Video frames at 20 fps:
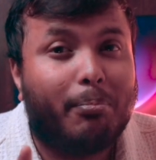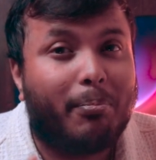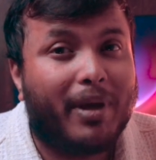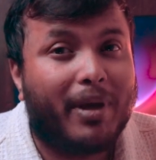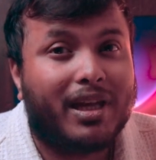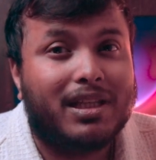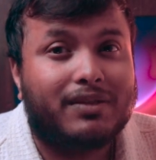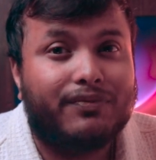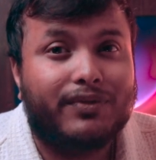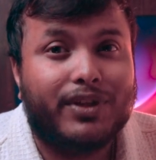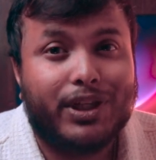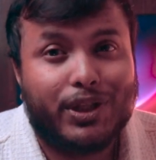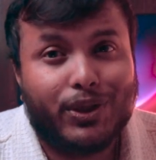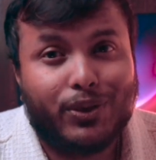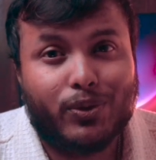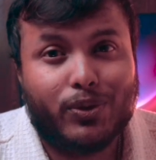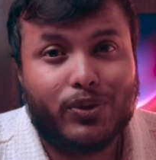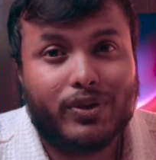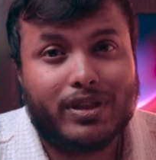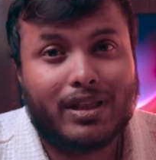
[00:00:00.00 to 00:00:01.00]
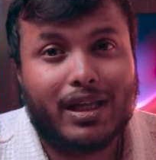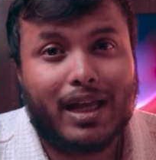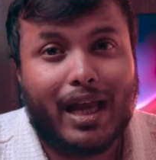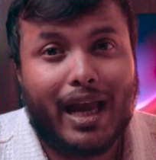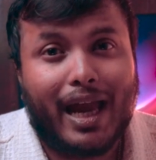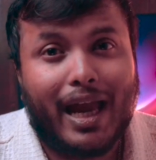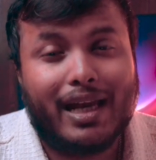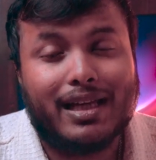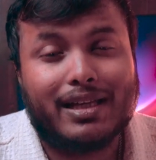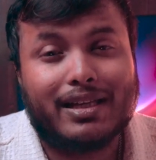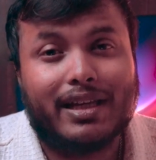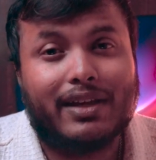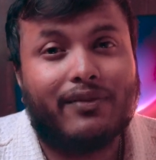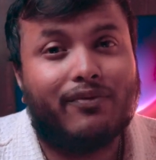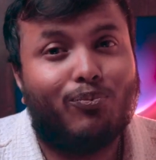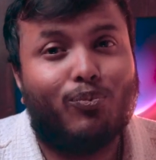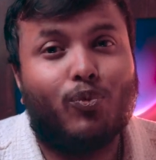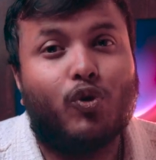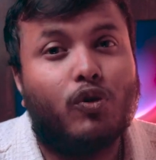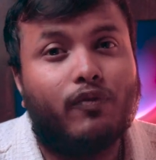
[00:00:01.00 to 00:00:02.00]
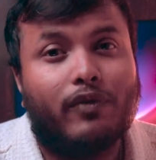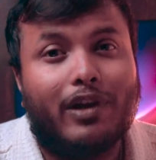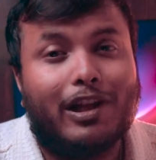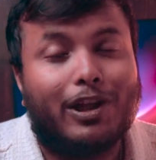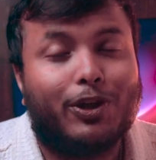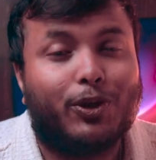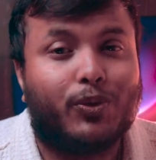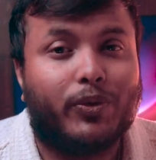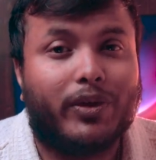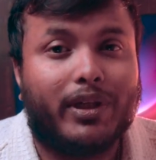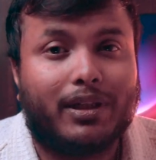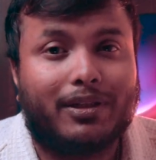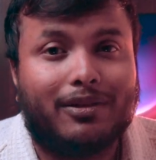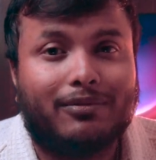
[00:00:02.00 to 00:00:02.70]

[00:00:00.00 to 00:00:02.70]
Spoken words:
best videos and give more value to it.